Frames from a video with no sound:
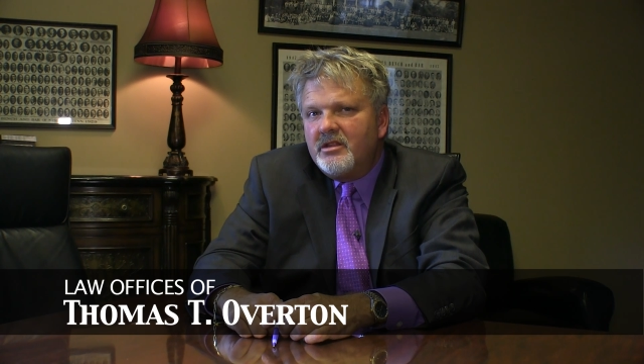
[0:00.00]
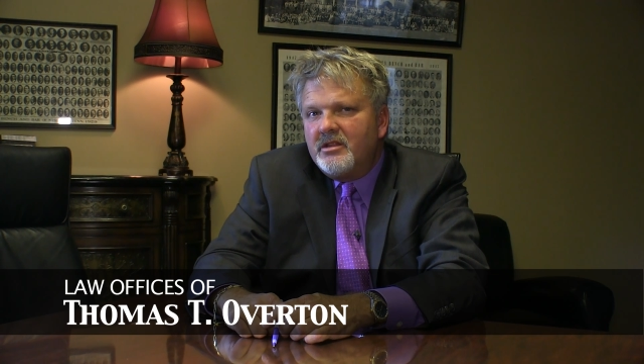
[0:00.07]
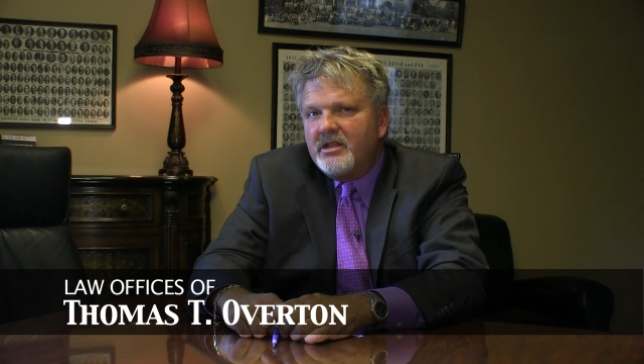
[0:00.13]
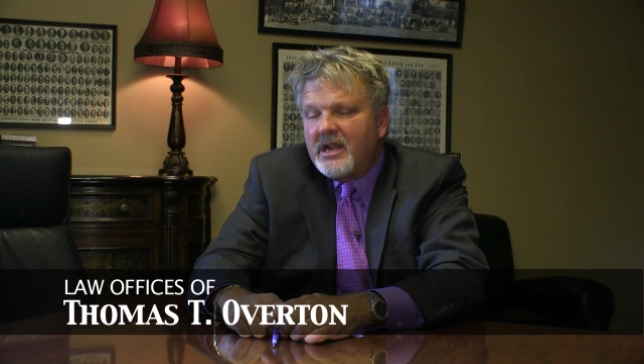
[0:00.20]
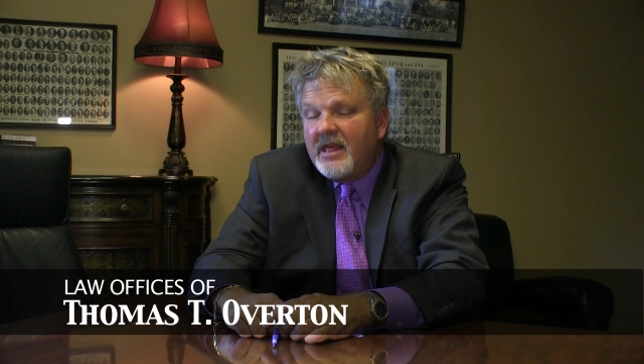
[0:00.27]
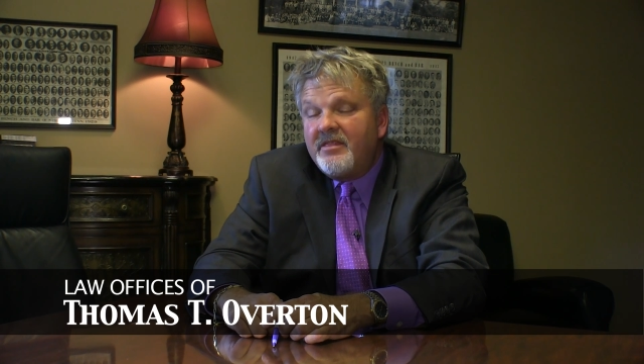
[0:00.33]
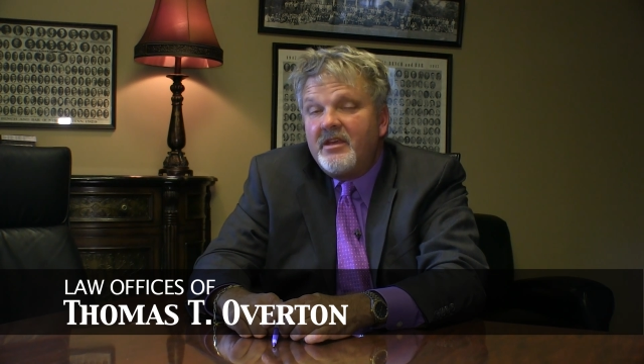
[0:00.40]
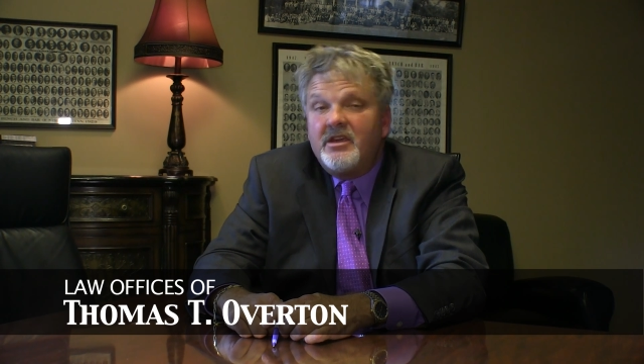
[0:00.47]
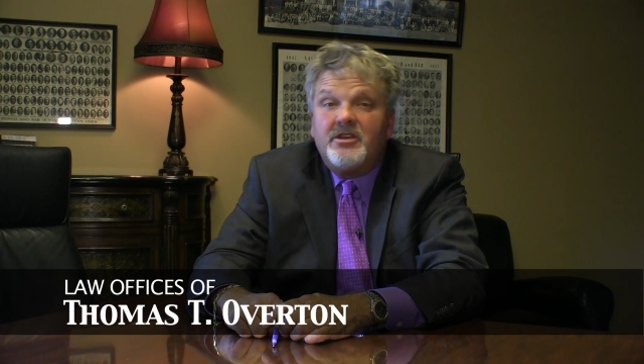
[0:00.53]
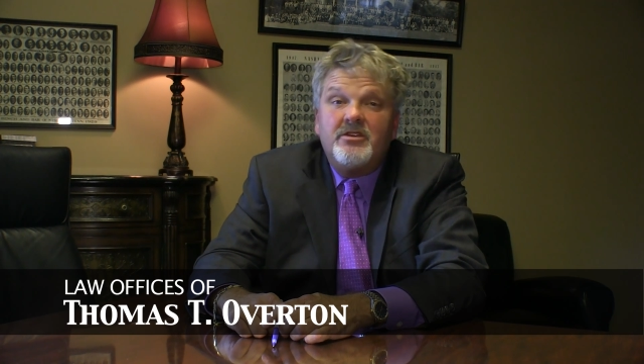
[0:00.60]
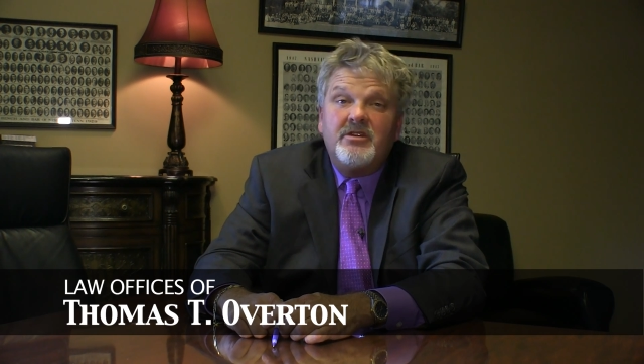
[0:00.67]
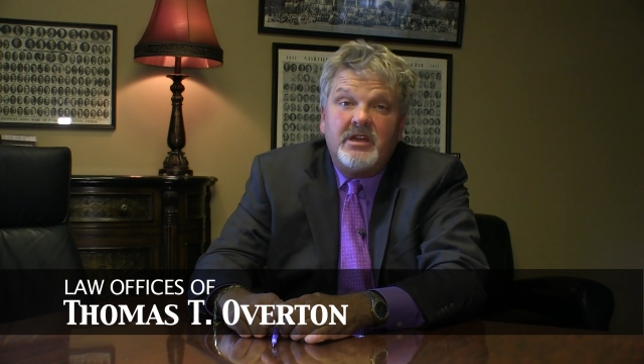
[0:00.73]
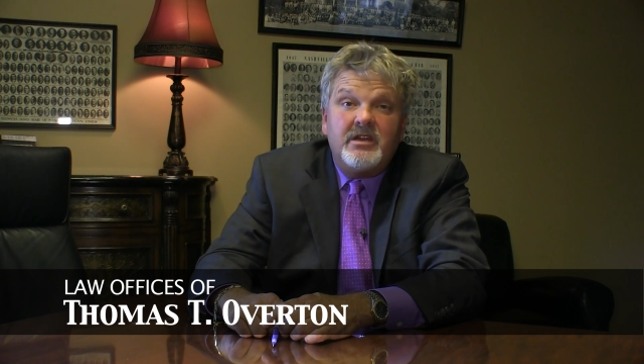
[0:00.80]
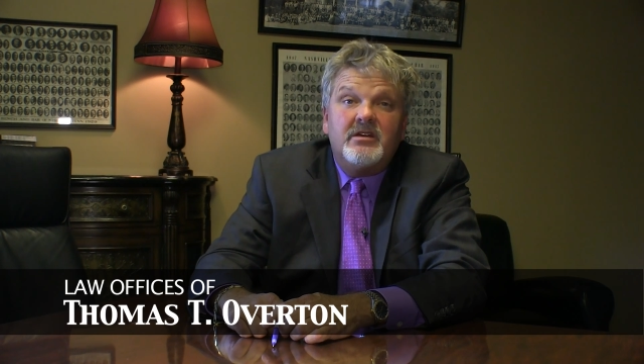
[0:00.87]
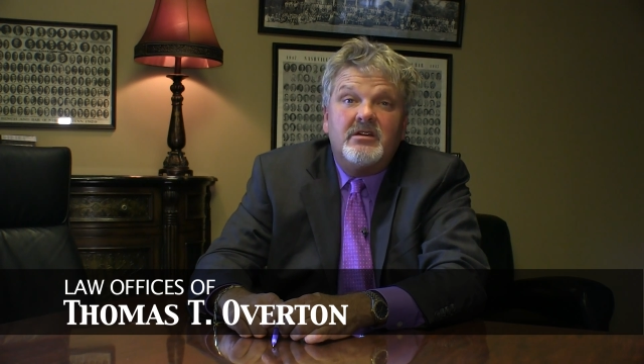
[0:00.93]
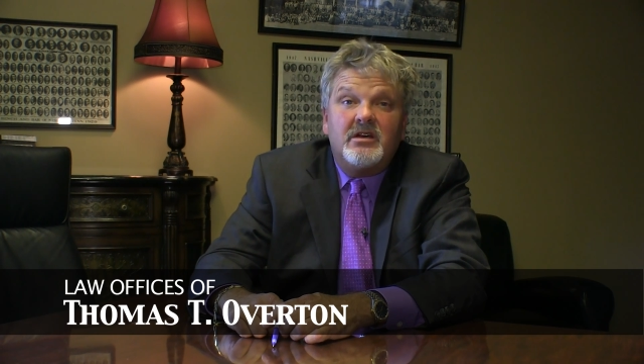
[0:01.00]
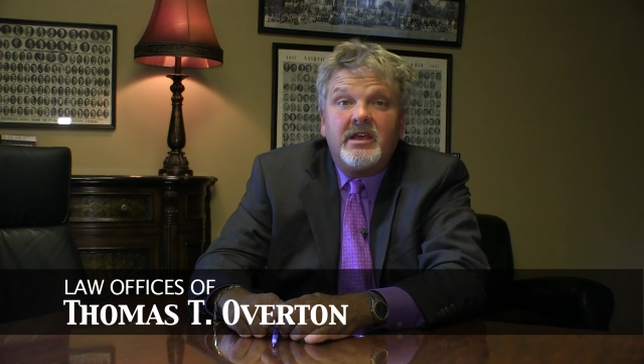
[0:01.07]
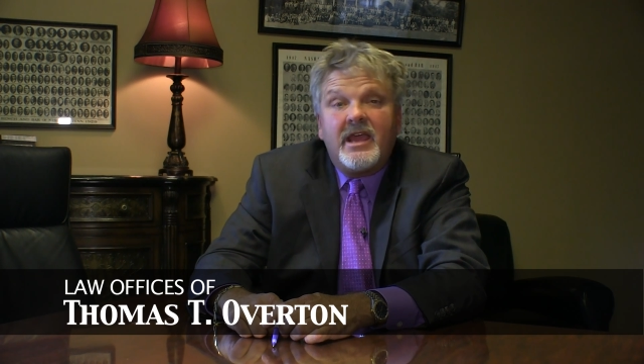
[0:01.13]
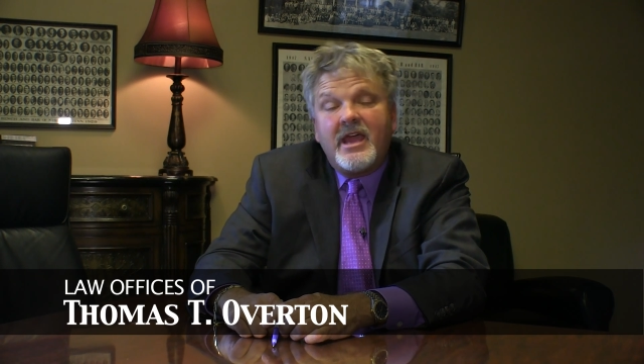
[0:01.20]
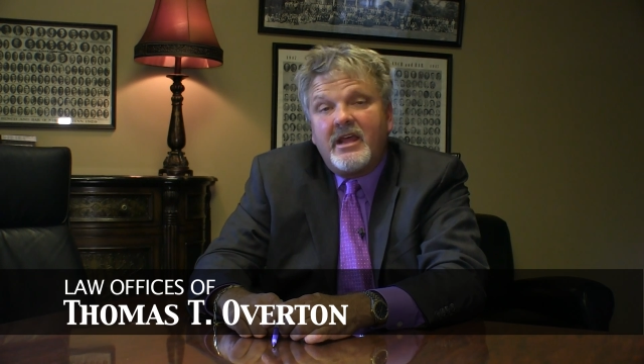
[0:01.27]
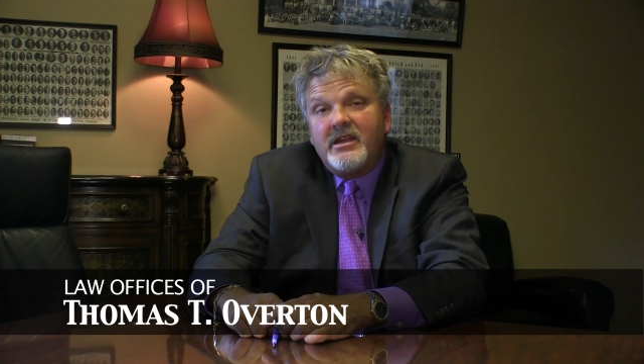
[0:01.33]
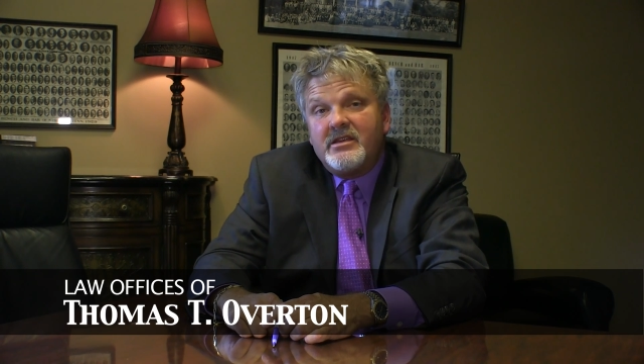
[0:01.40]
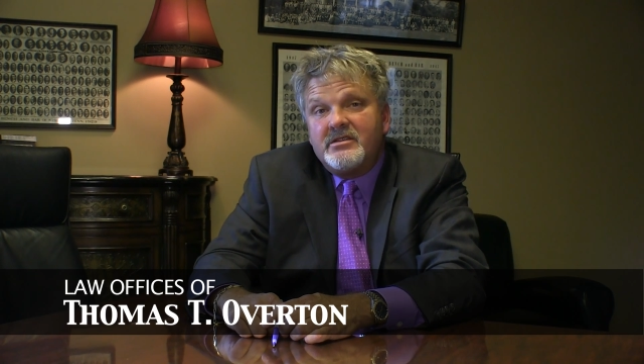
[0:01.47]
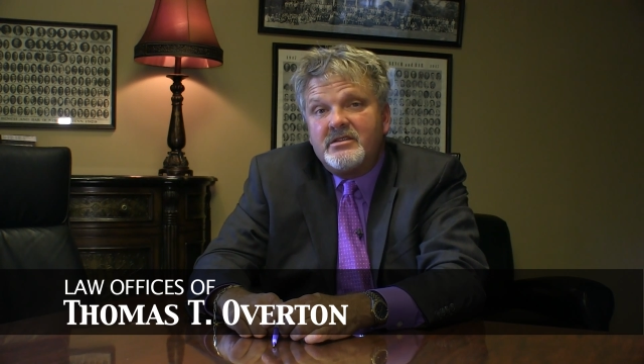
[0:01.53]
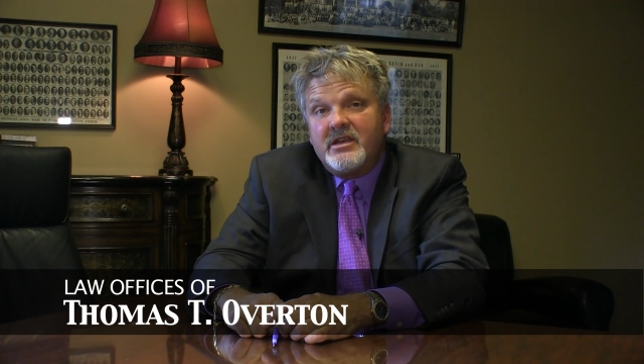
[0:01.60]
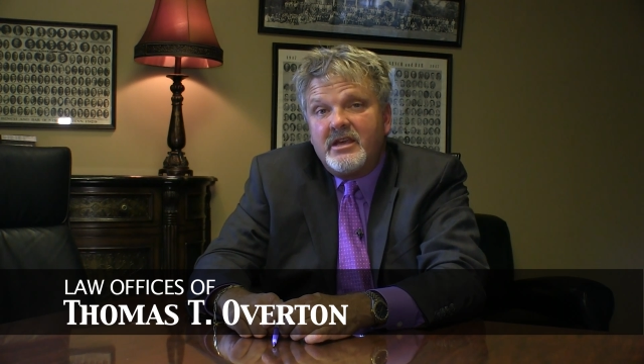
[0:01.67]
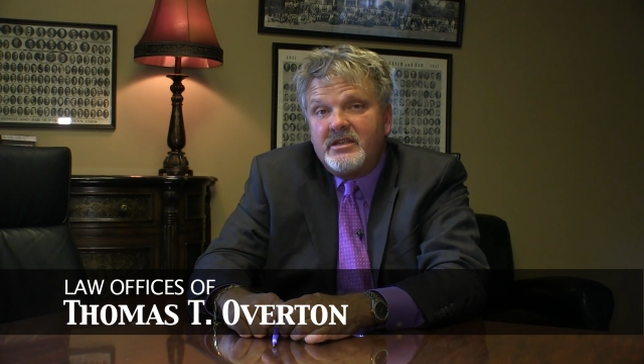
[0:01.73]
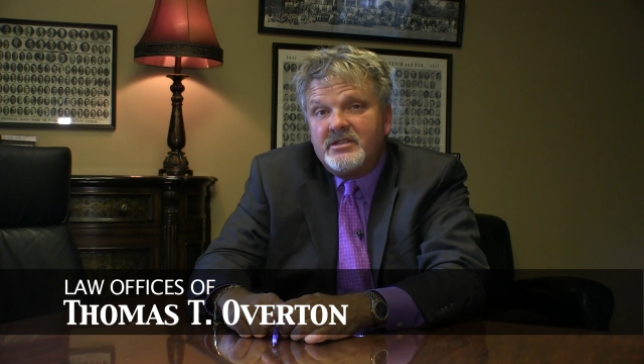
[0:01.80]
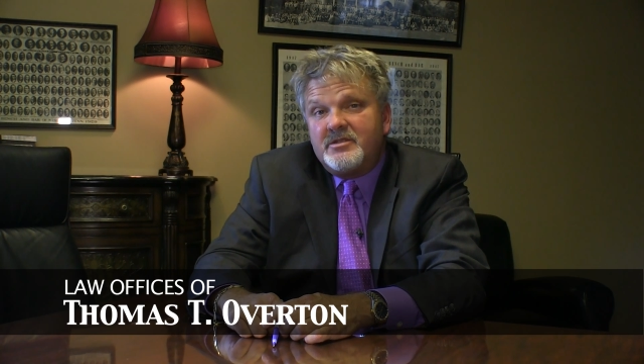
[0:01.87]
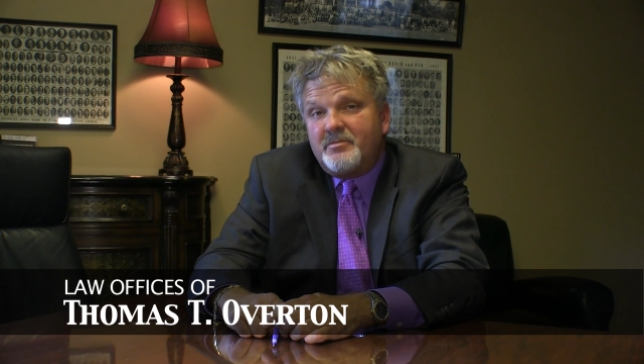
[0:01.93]
that I think you need to look at is
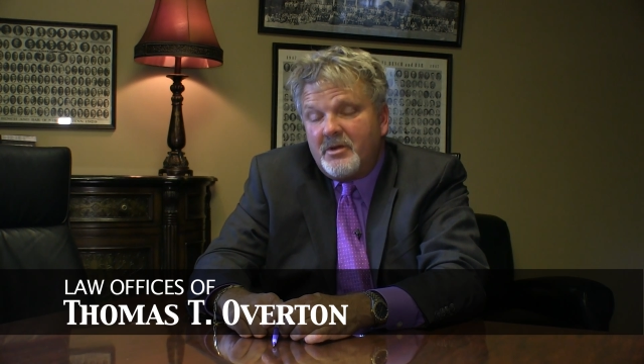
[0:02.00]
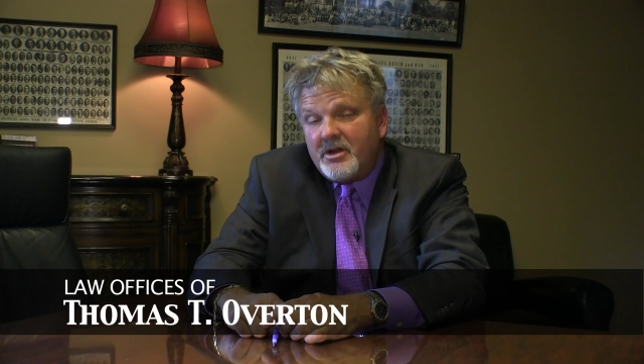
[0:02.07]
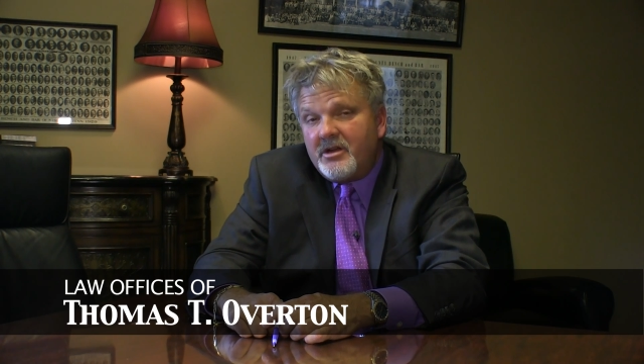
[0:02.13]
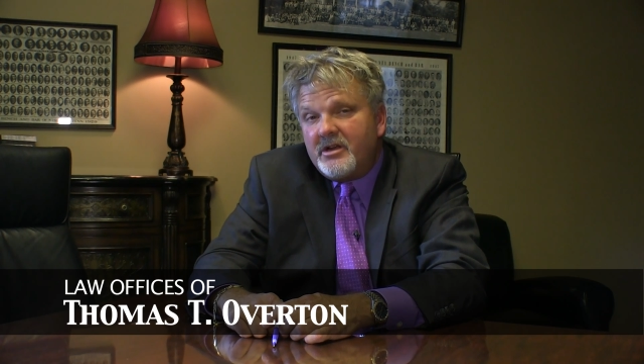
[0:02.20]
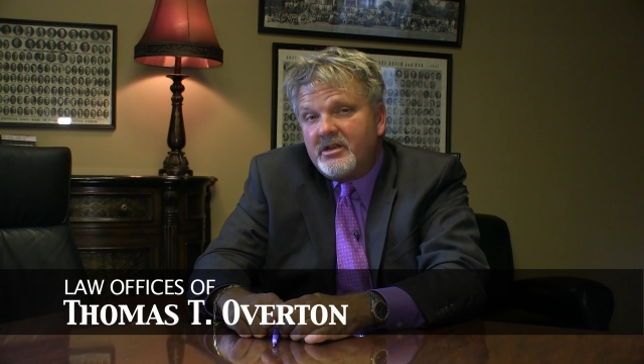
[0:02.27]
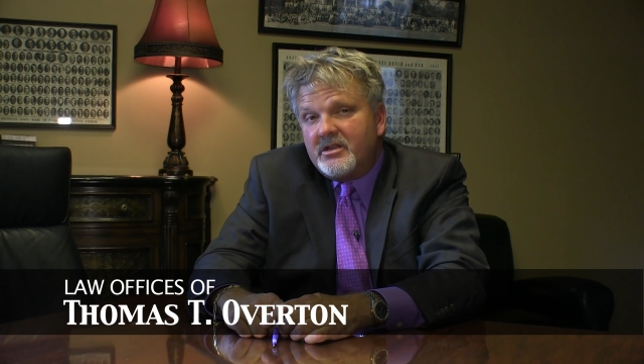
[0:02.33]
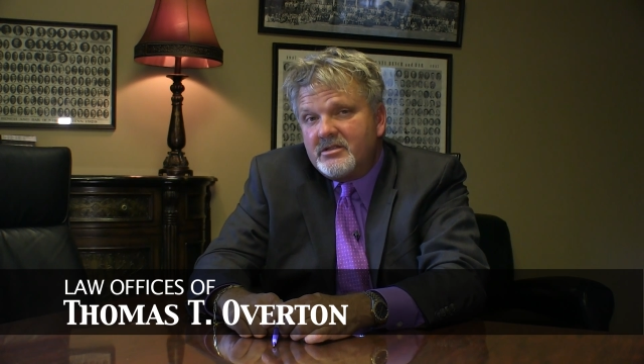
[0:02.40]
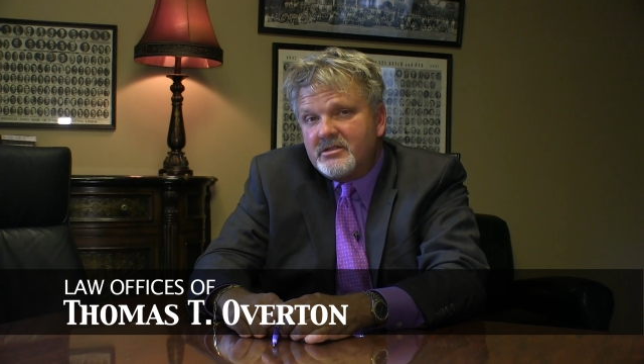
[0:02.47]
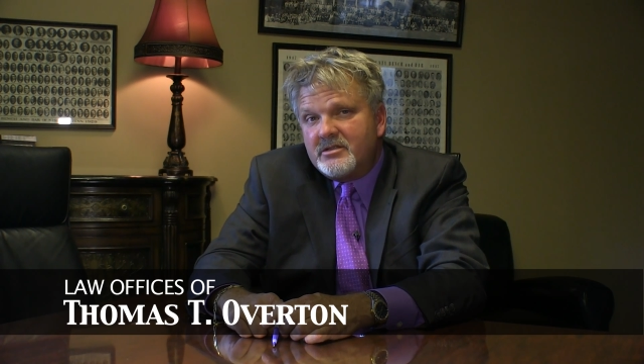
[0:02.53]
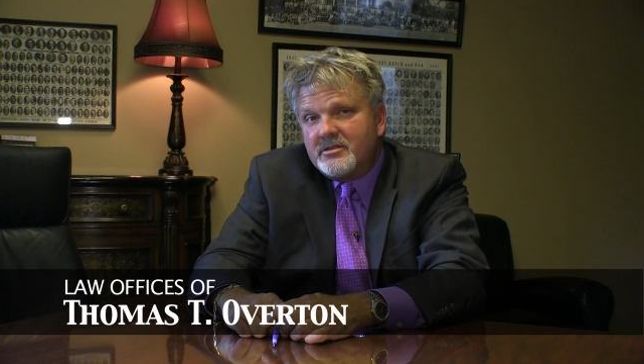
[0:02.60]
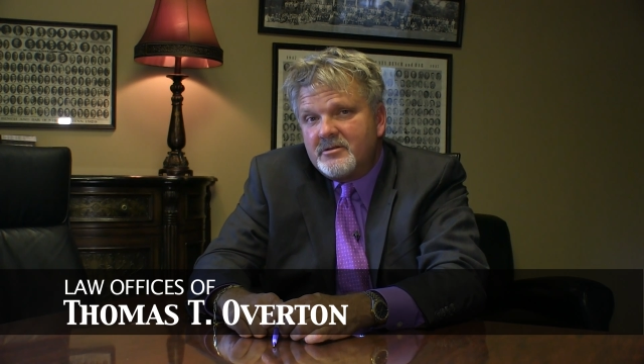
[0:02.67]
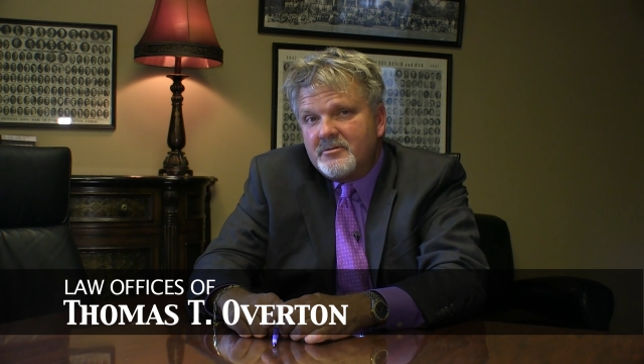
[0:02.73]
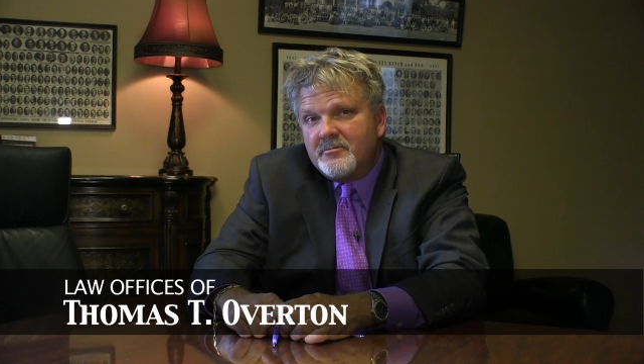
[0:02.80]
experience.